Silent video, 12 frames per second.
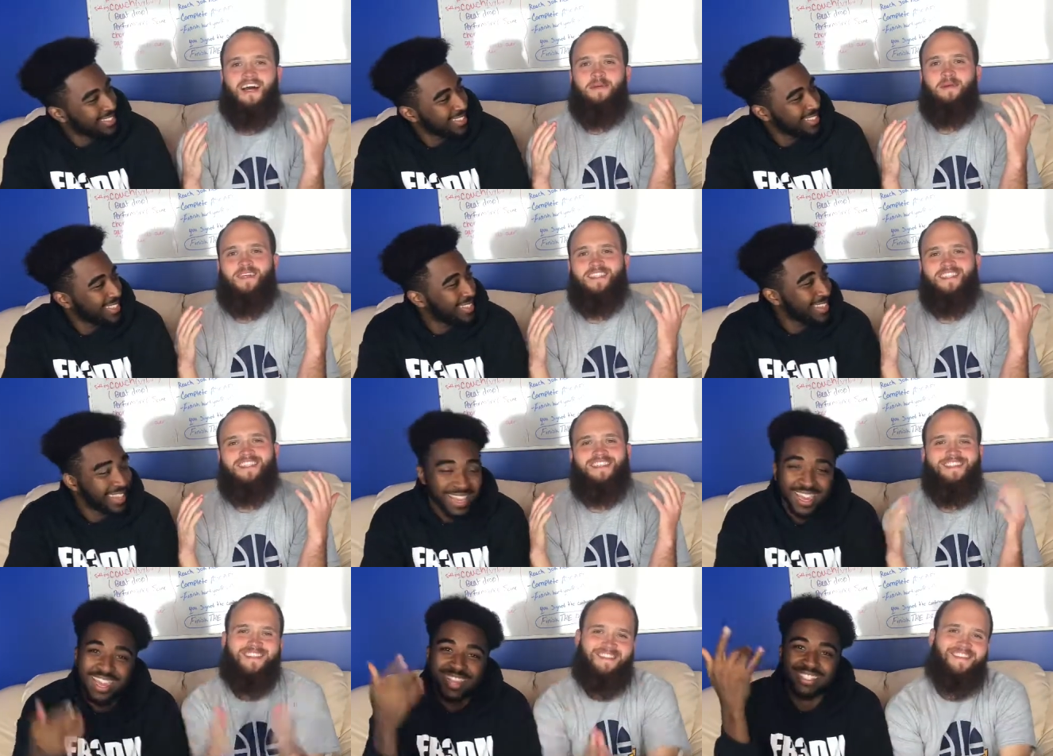Speaker 1: I'm
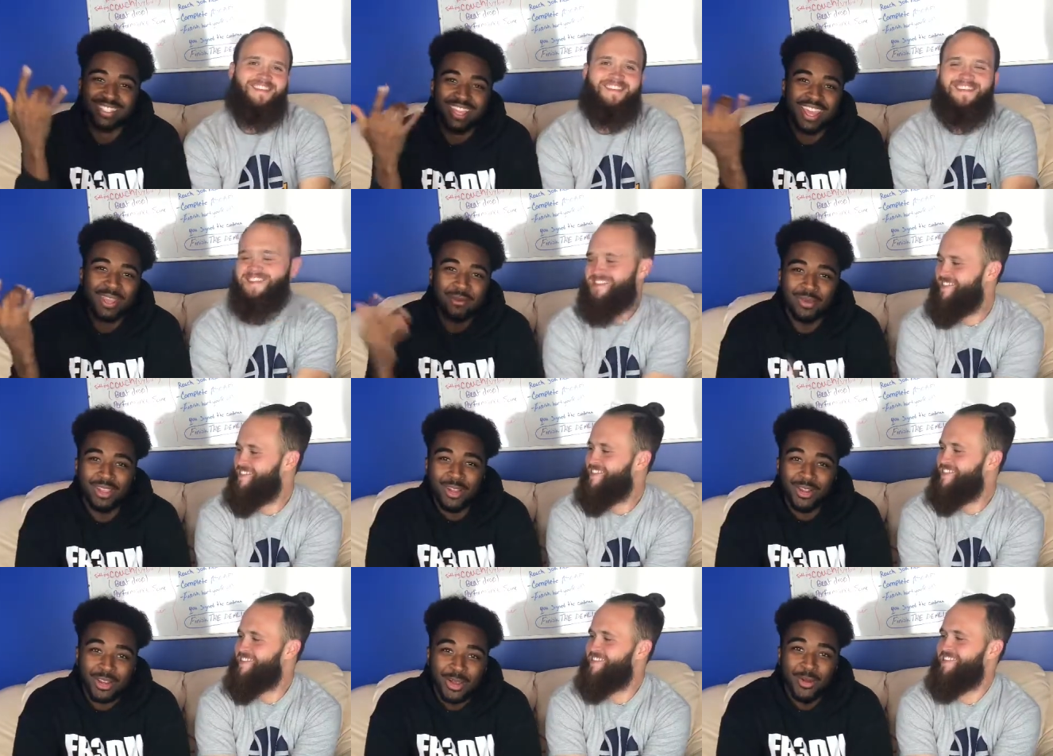Austin. And today we
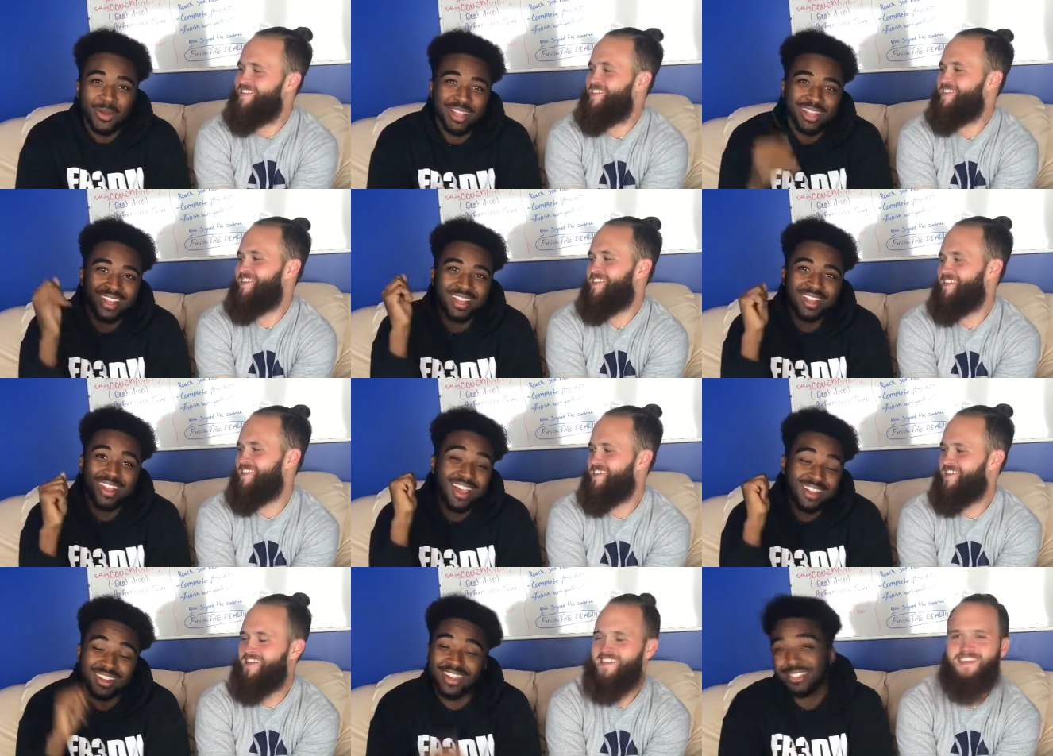are doing
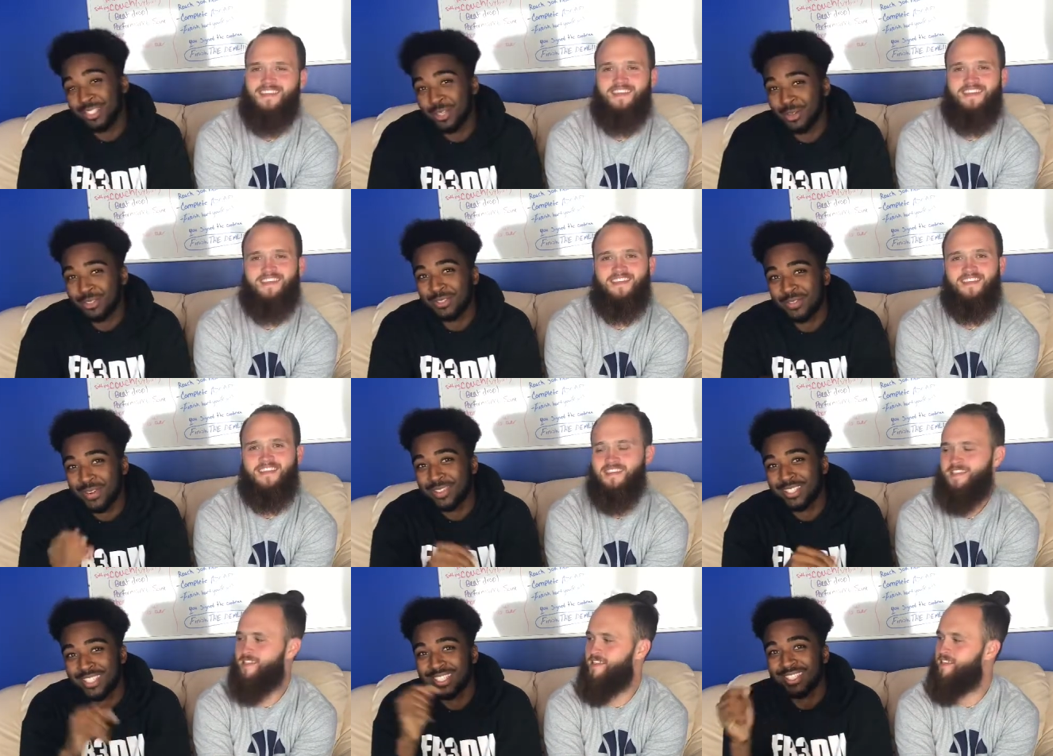knock knock jokes
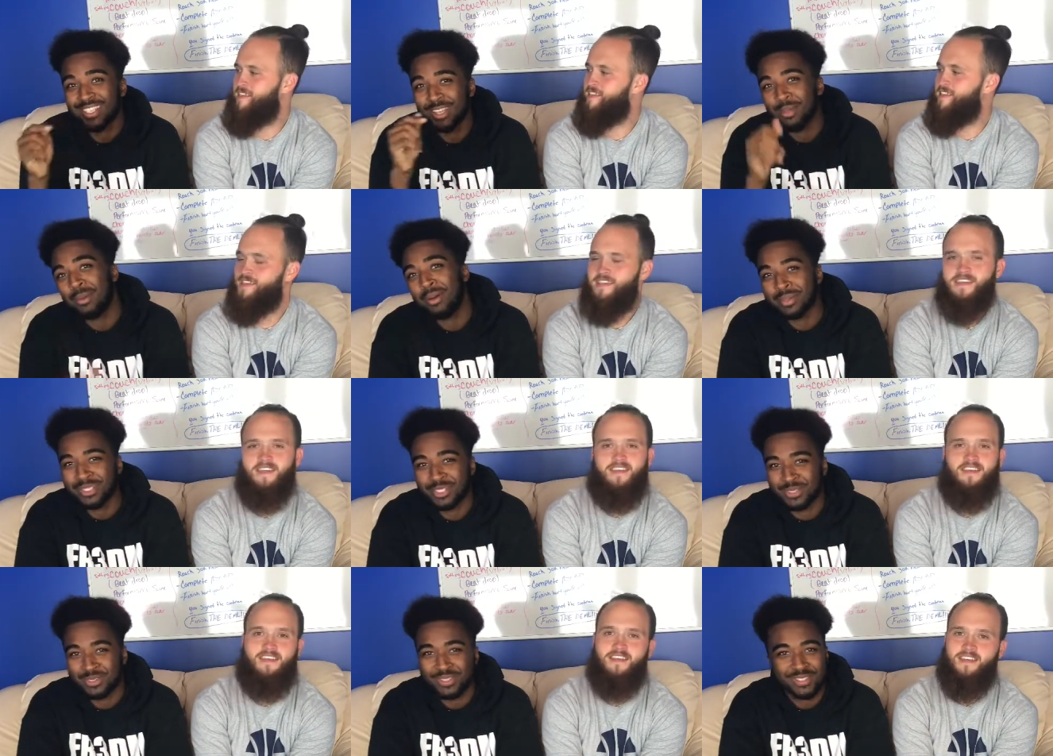versus your mama
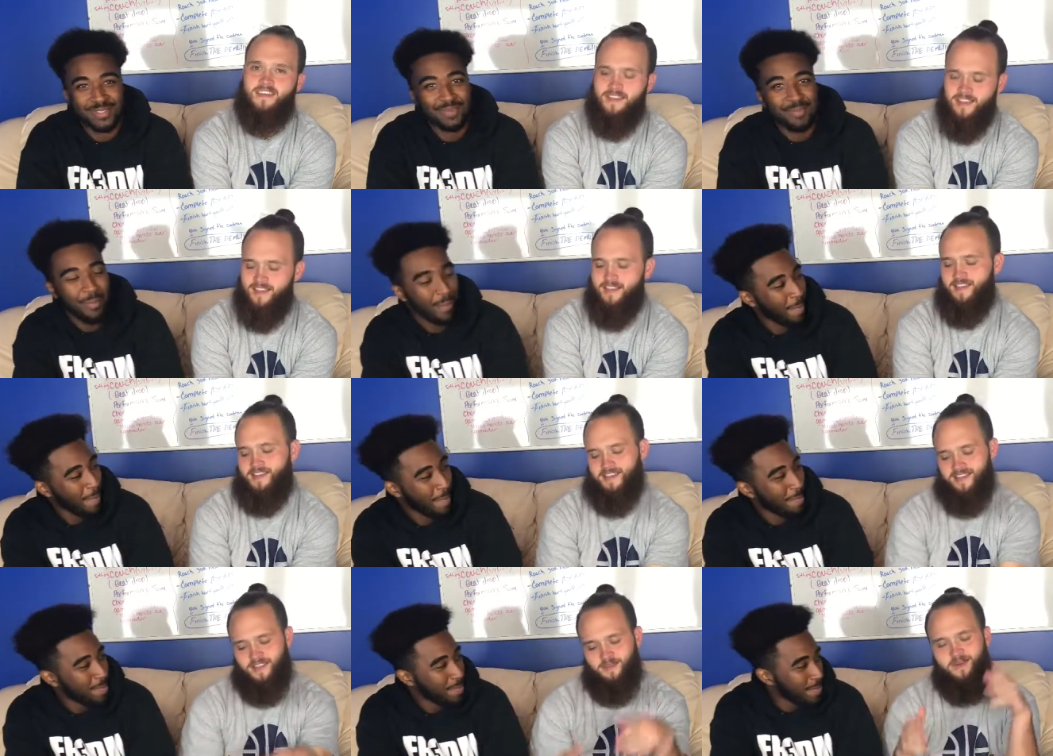jokes.
Speaker 2: Yeah,
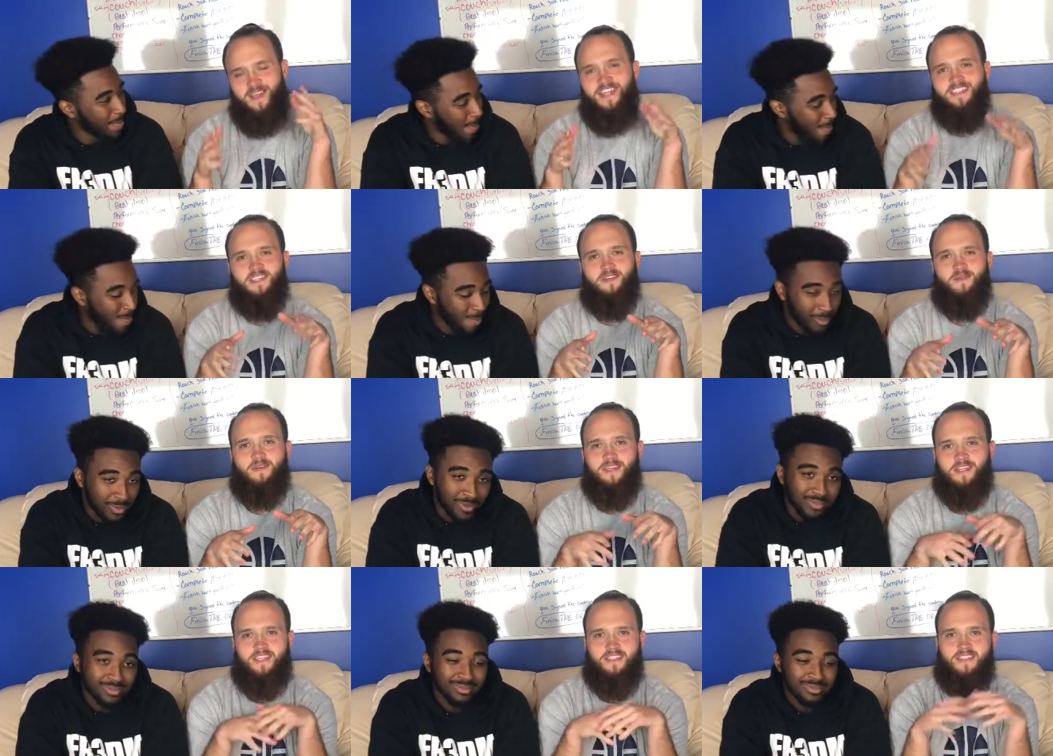and the way that's gonna
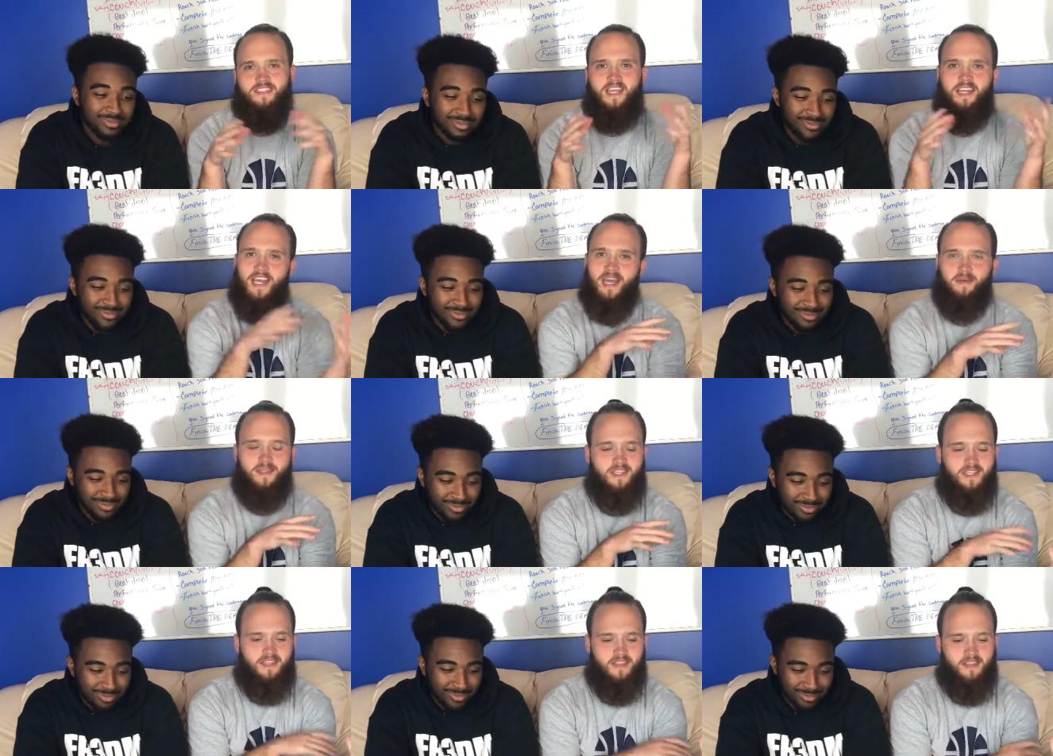work is kind of how we
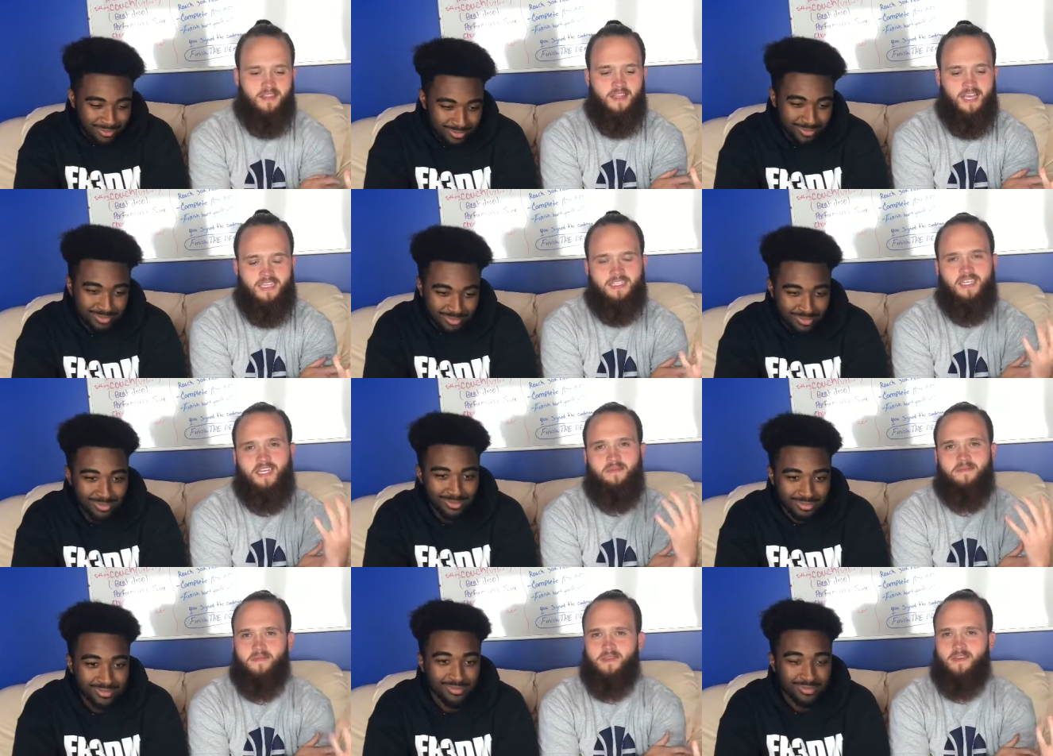did it the last
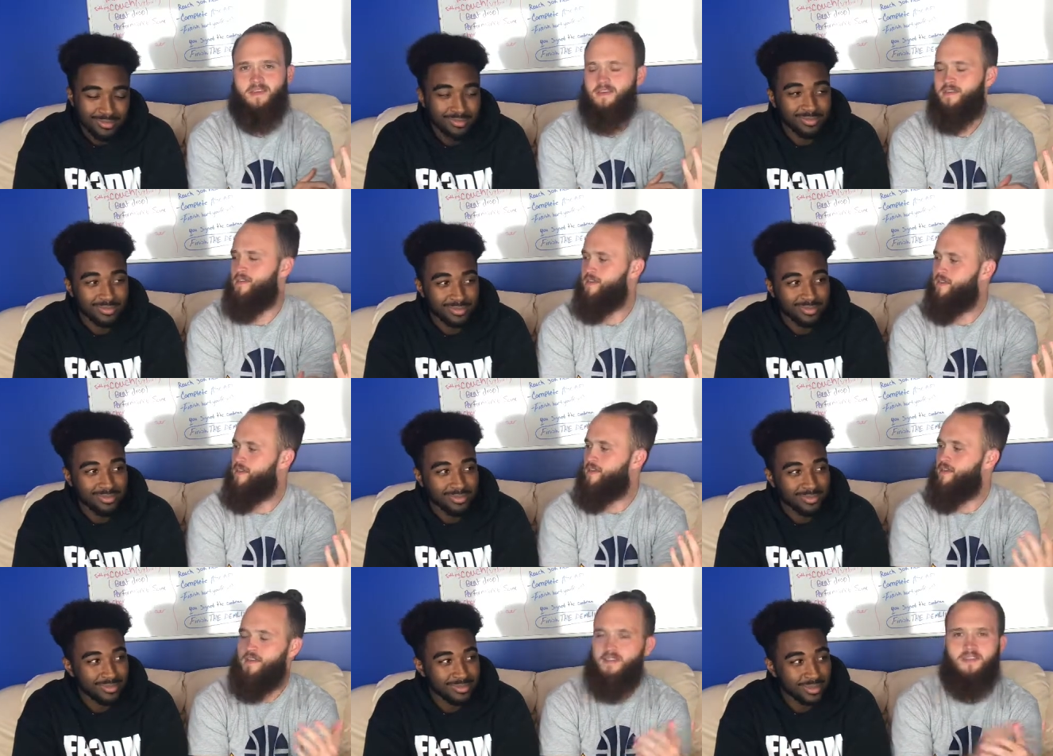time. The mm
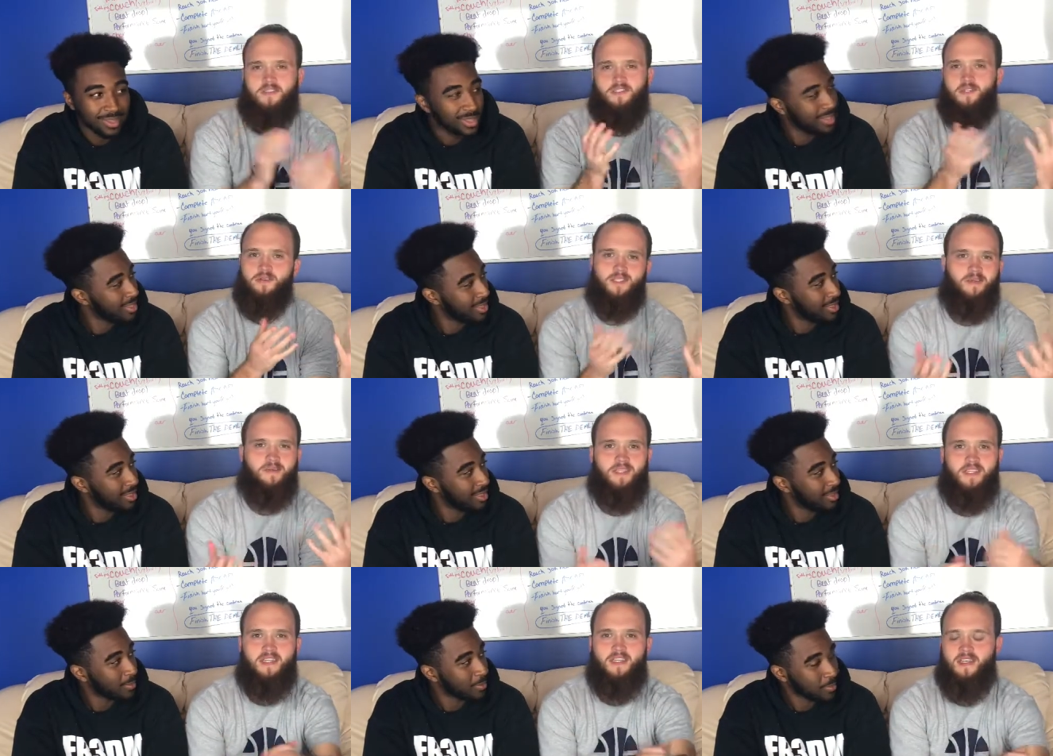-hmm. the jokes that we
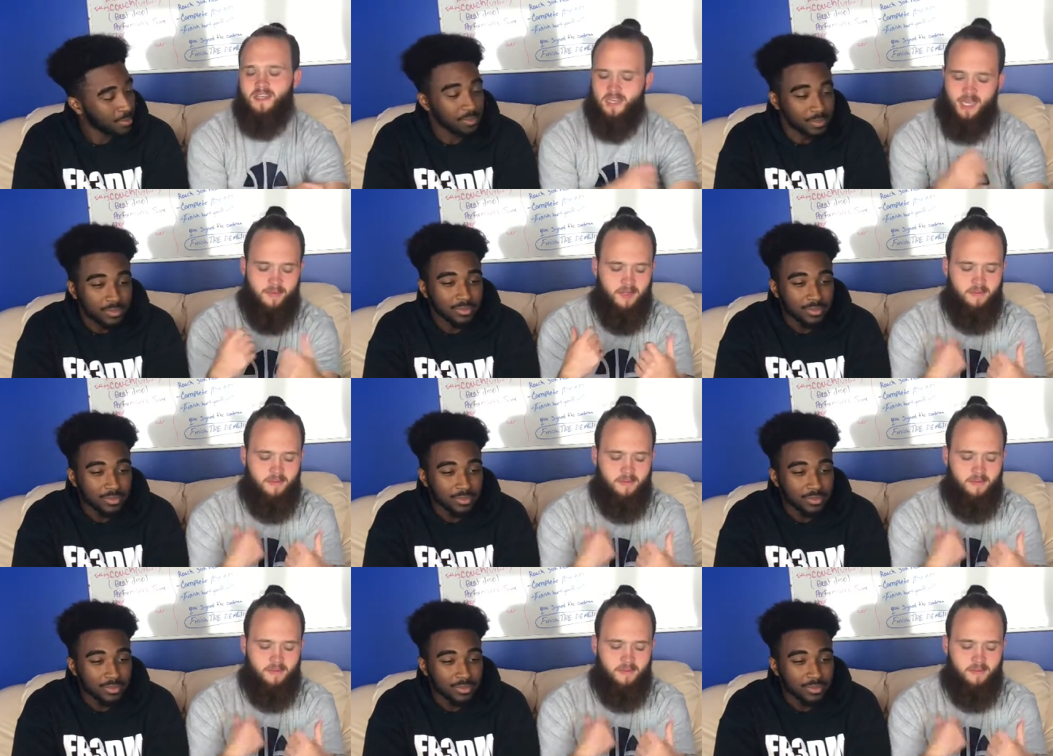did. Uh, I'm